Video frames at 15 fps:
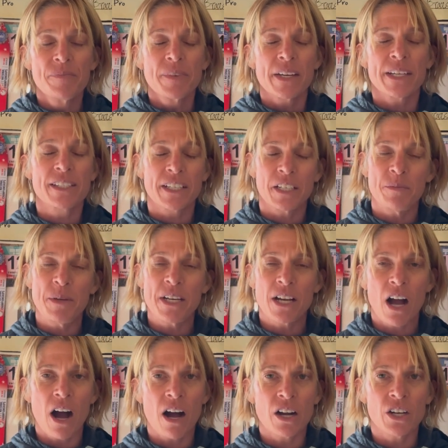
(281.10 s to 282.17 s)
it's going to be a
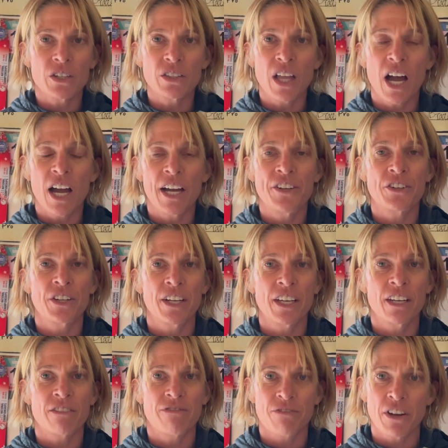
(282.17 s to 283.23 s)
Congo line. You're going to
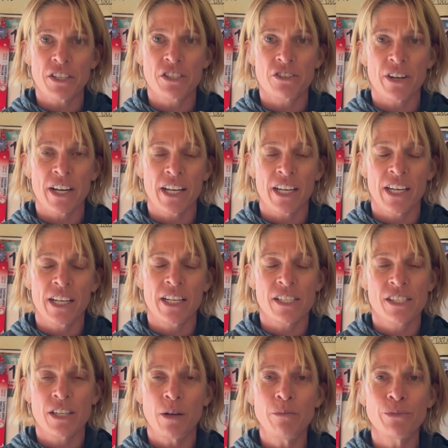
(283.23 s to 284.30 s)
get frustrated.
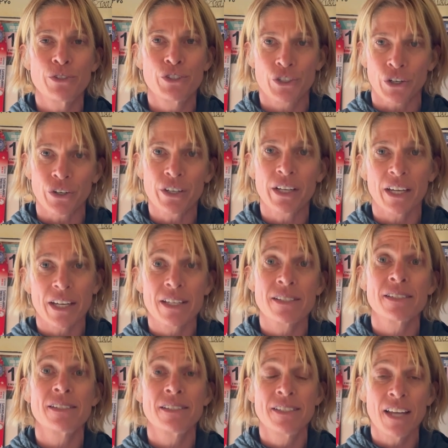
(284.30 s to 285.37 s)
Some jerk
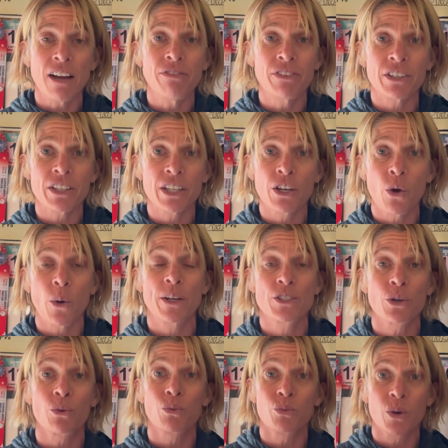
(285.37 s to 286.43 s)
is definitely going
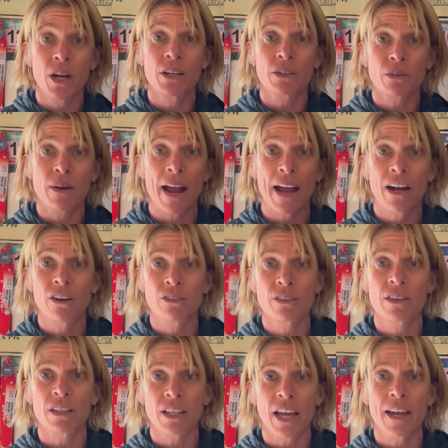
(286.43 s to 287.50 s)
to run around
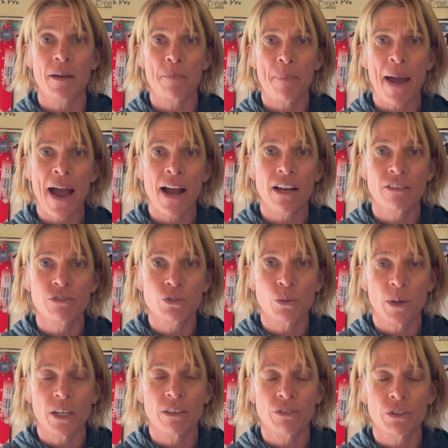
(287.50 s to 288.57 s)
the like pack of
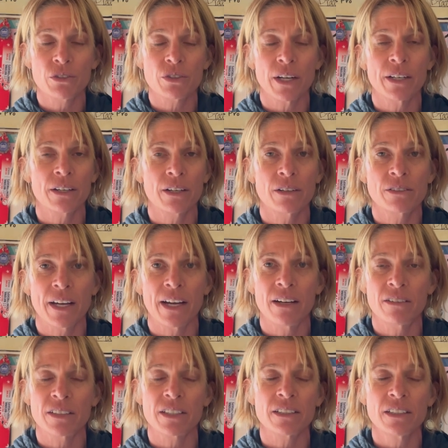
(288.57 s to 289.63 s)
20 of you trying to go
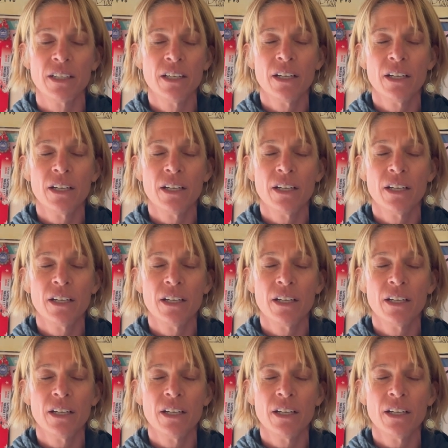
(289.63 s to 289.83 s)
down, and